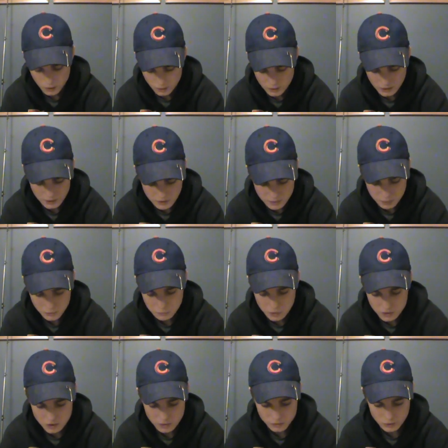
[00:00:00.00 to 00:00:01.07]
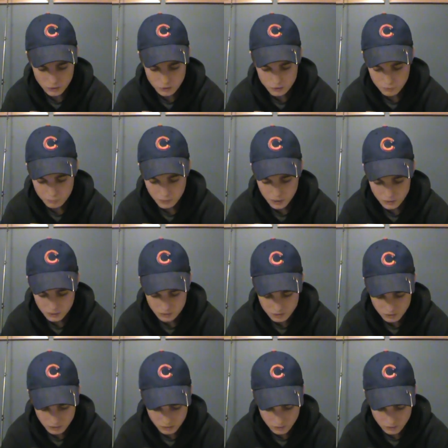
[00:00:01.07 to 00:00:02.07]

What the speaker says: And that's pretty much it for the hook box.